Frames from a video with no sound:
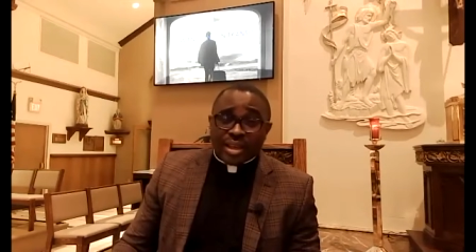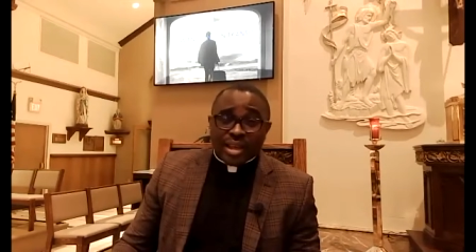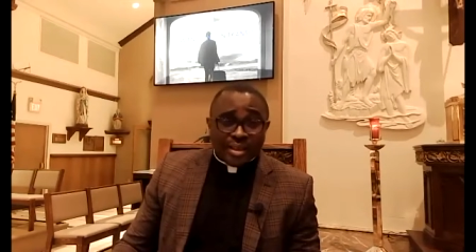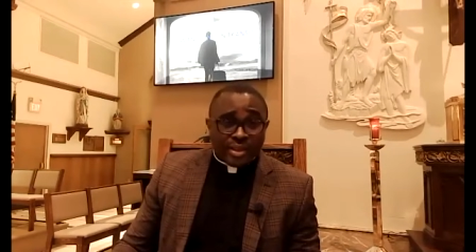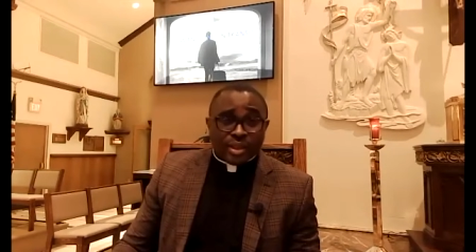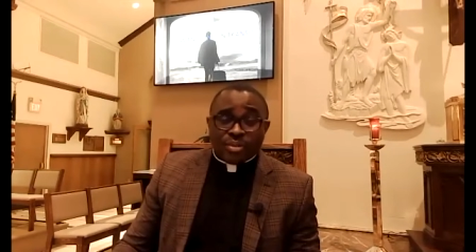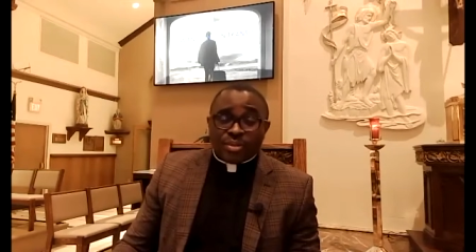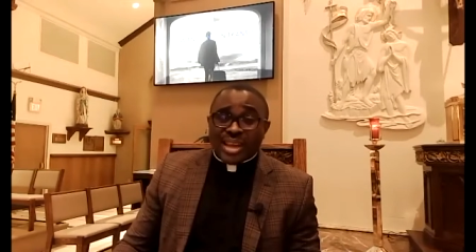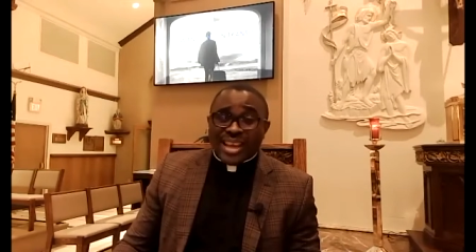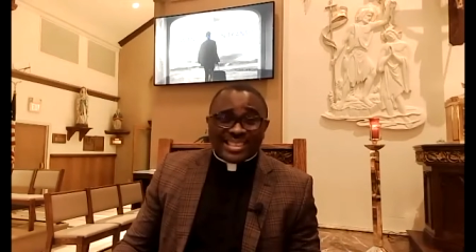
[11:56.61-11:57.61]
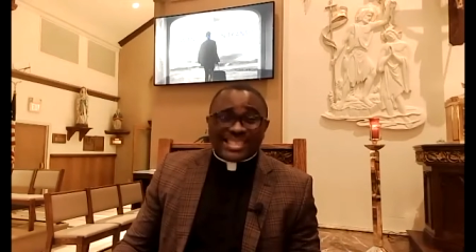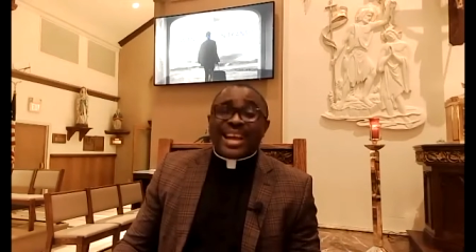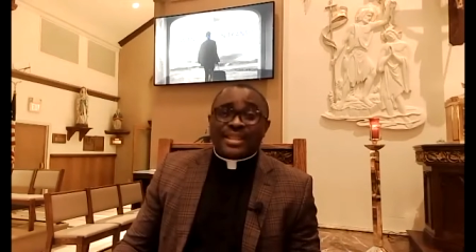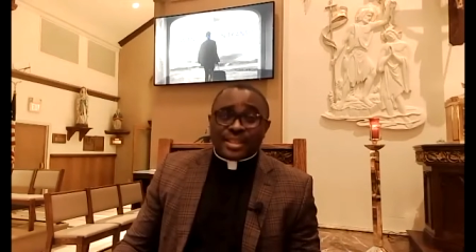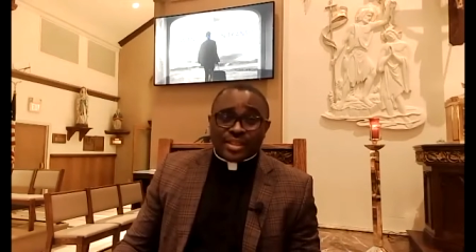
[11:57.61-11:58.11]
That is something
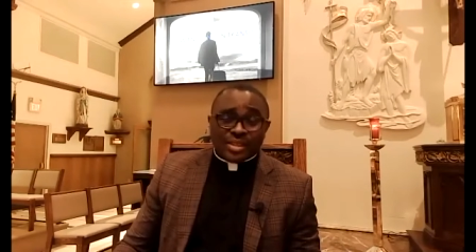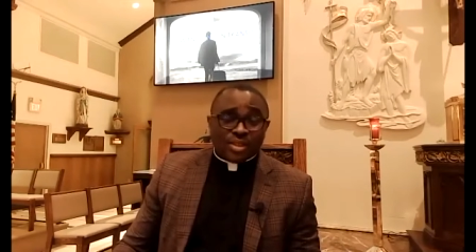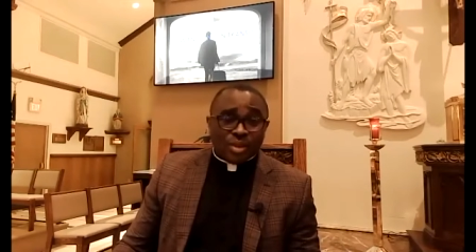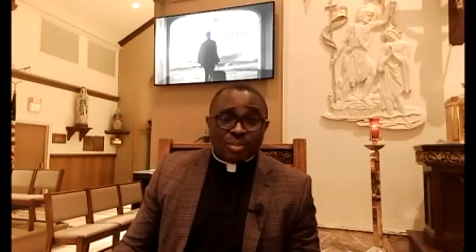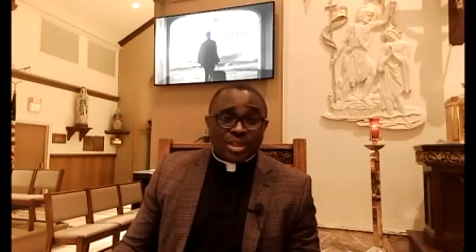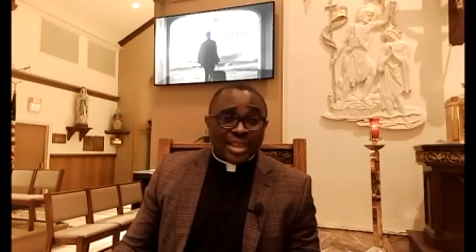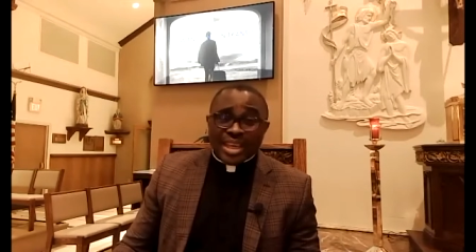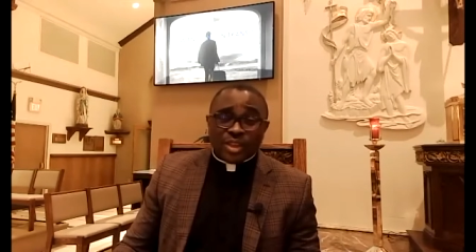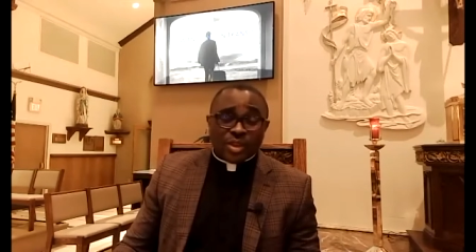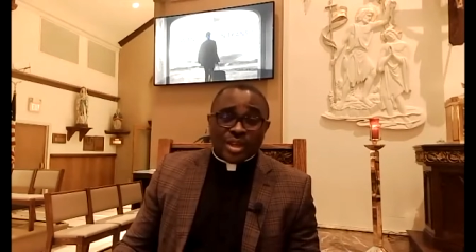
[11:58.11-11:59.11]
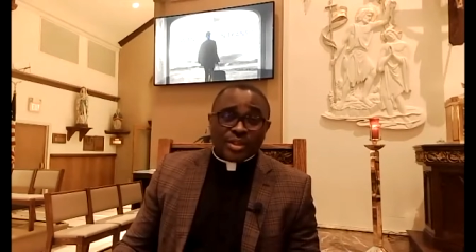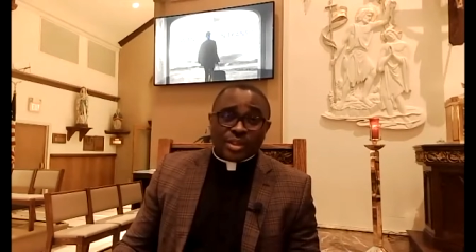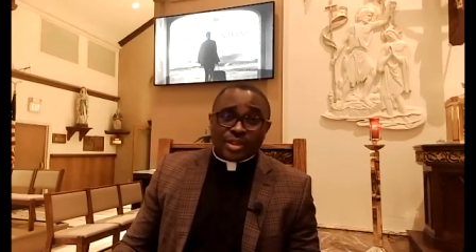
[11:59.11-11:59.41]
exciting, something interesting,